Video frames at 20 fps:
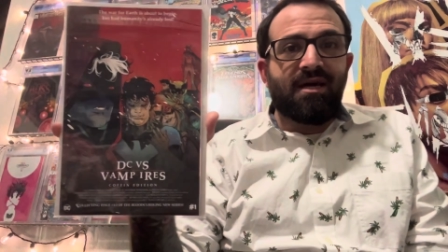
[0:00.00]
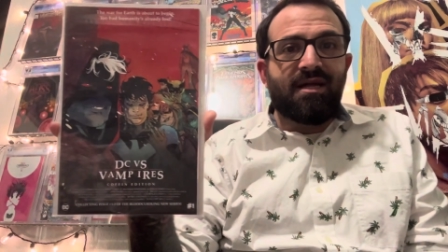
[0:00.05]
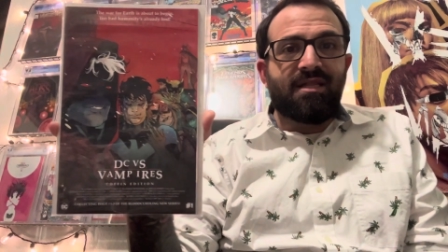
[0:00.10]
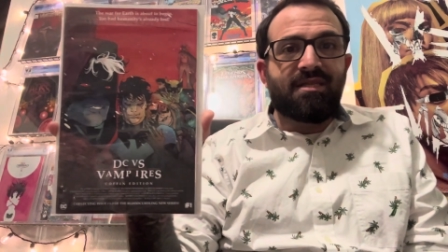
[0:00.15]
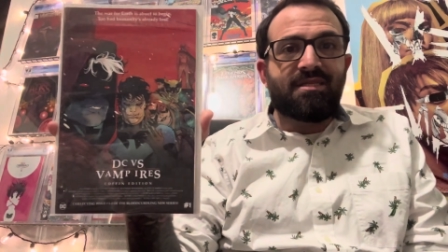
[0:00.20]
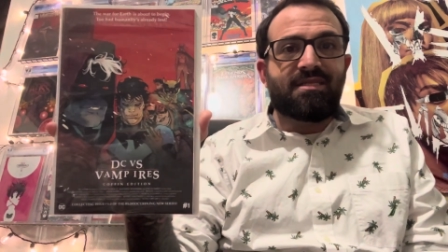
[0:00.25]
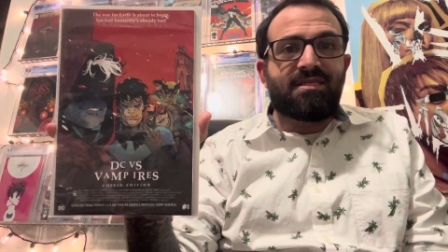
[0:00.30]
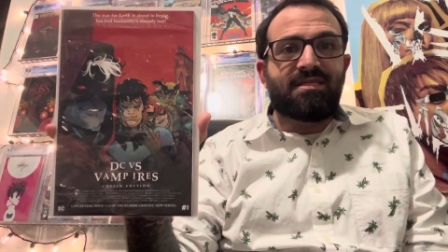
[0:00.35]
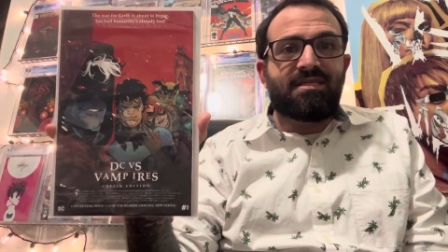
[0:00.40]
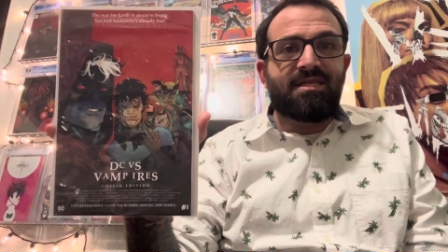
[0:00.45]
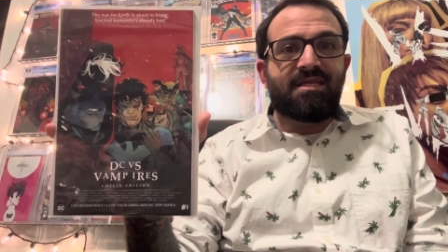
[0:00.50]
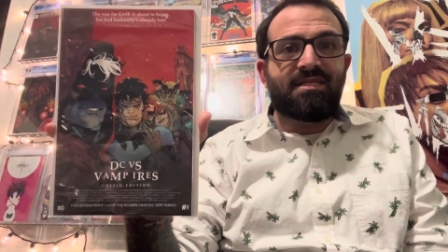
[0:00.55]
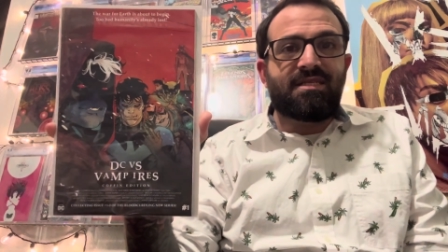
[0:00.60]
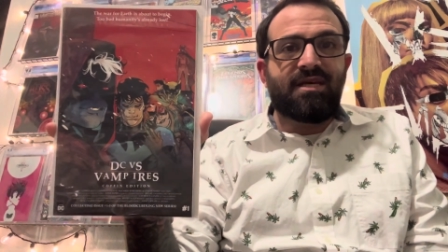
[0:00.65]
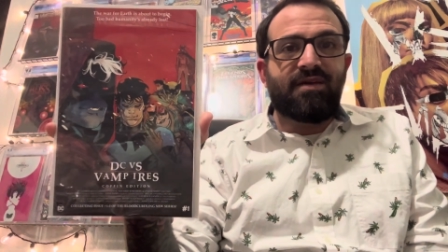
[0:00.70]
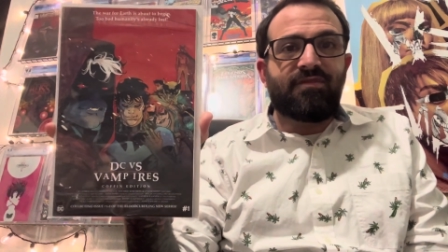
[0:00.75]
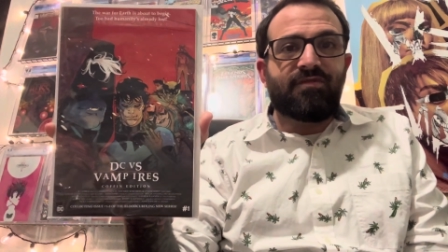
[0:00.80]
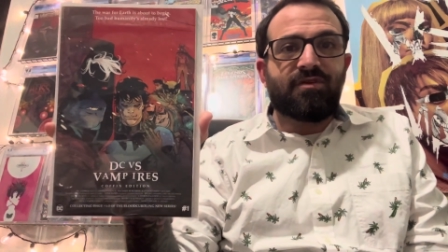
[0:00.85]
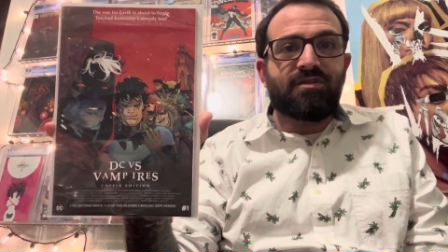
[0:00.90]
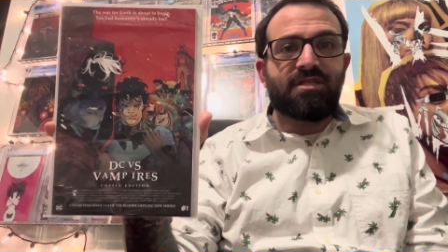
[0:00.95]
this is
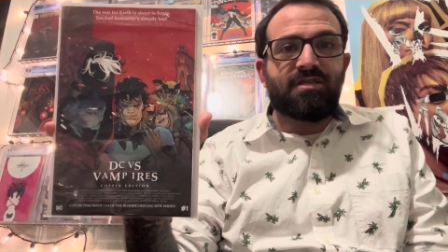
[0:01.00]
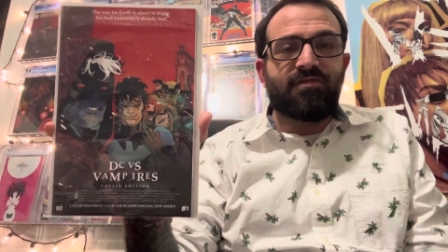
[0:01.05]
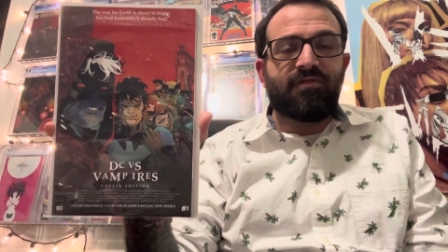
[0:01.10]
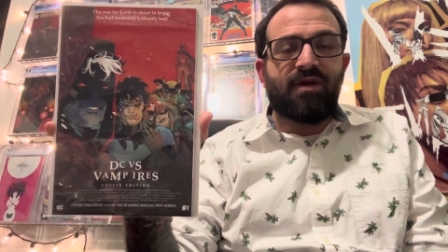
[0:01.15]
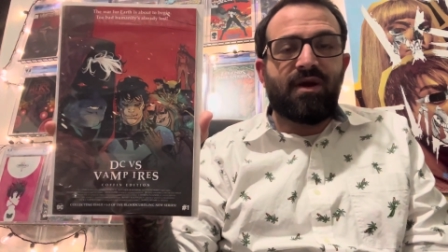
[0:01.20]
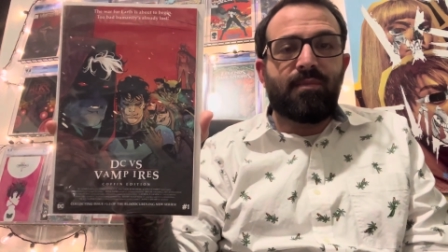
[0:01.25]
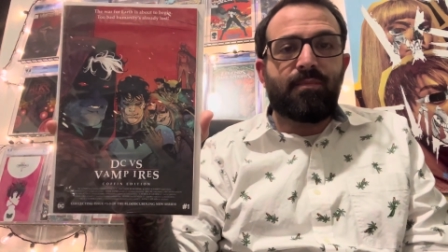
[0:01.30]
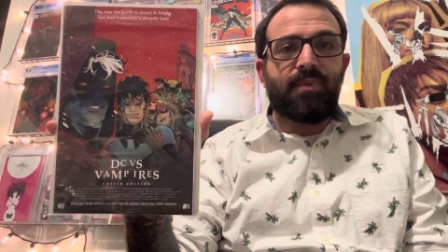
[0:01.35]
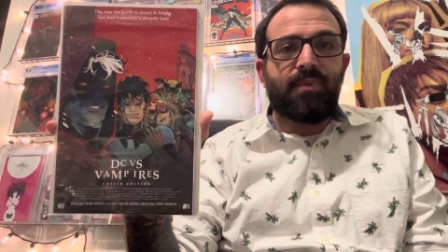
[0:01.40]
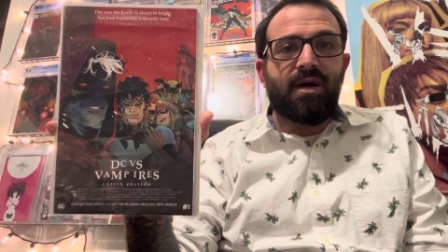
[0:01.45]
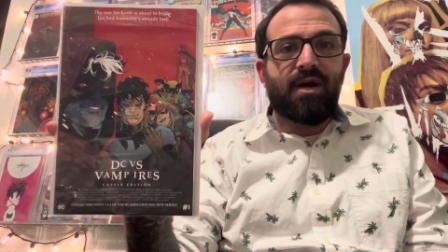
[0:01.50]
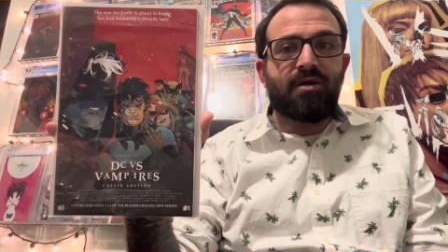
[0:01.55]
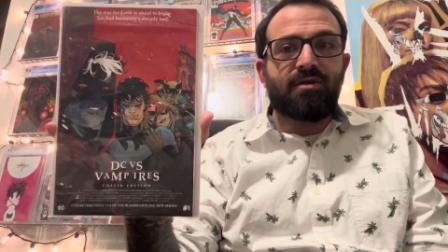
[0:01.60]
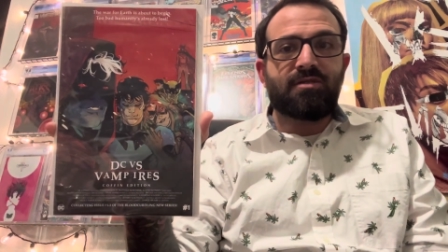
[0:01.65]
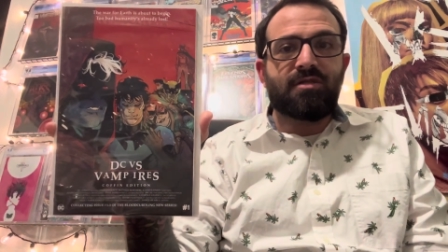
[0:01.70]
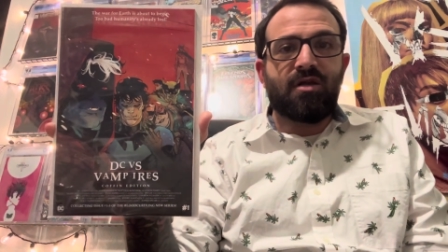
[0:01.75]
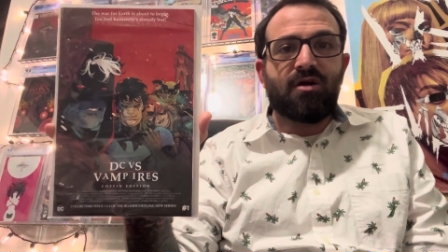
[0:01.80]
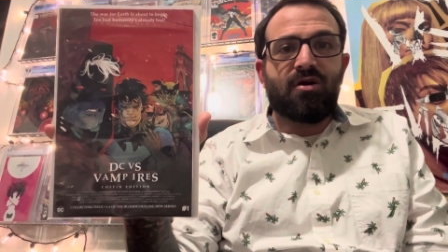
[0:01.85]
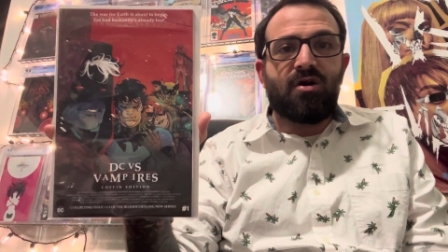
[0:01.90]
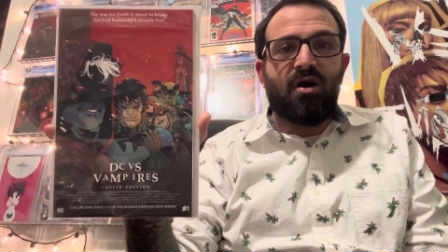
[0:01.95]
DC versus Vampires,
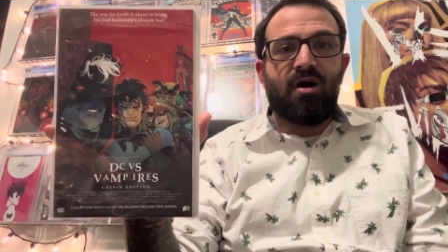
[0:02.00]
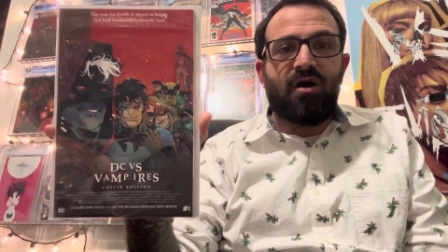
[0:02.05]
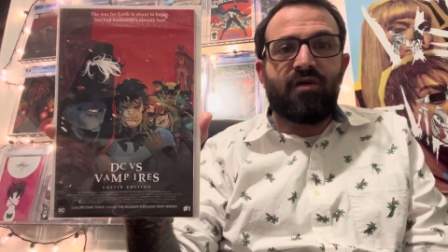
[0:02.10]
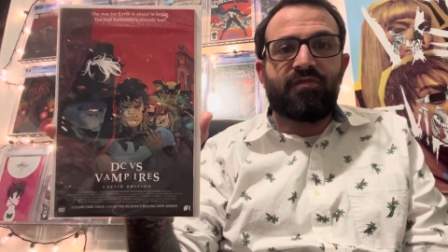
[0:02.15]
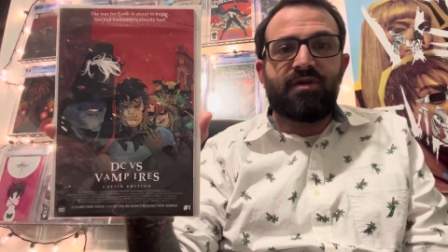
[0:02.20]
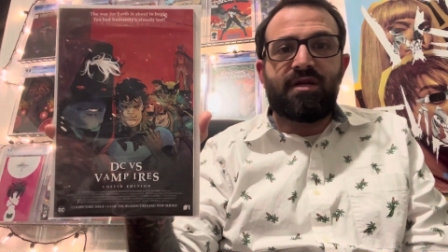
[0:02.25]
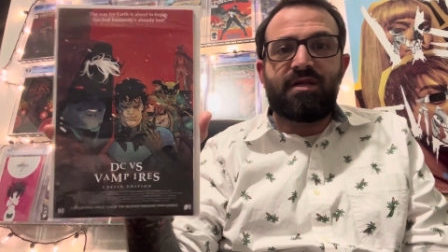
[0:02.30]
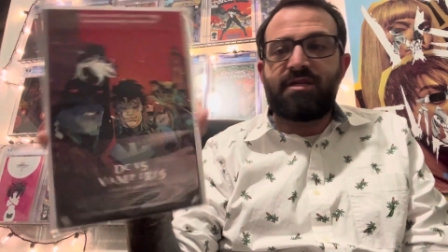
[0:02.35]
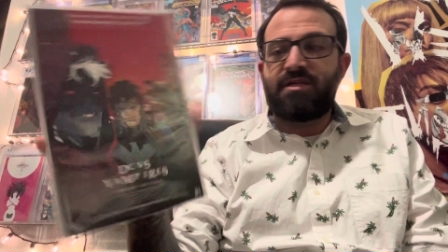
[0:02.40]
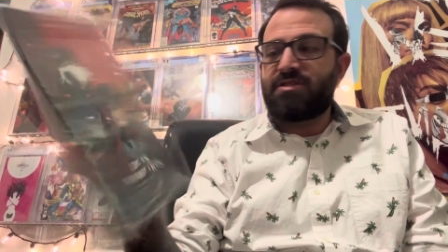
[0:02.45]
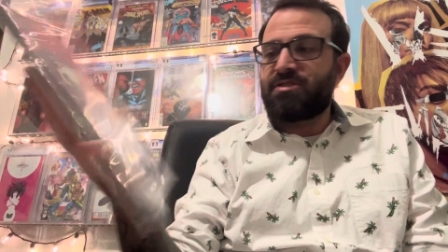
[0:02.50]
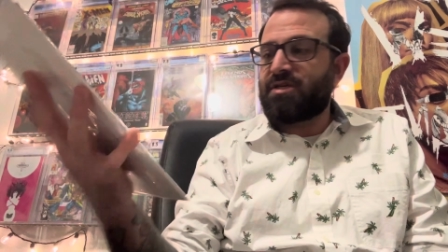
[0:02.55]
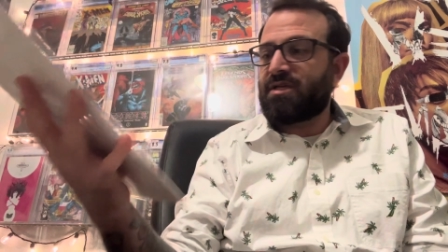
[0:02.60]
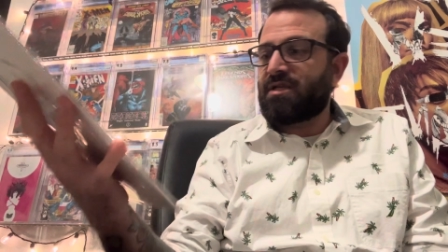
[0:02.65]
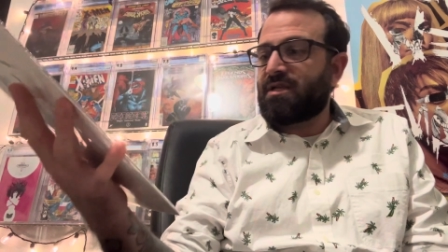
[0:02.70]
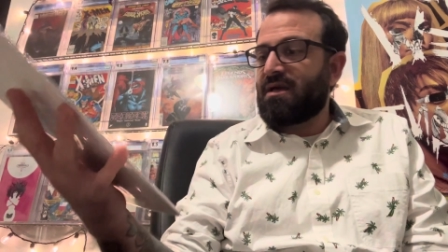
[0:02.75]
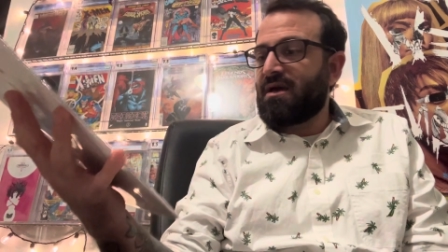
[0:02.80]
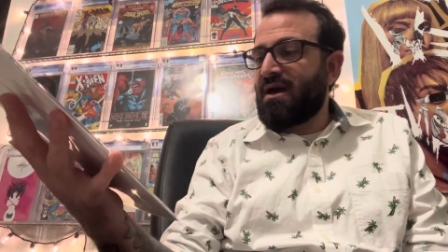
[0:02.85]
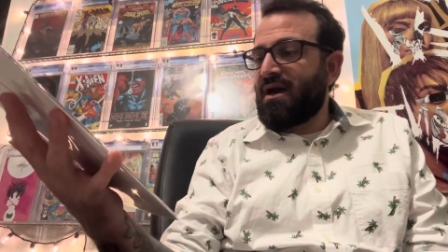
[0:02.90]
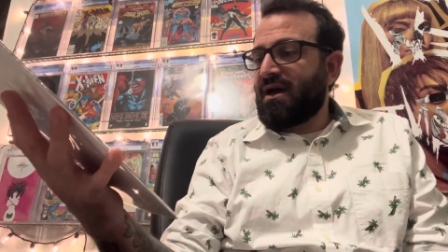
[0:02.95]
the Coffin Edition,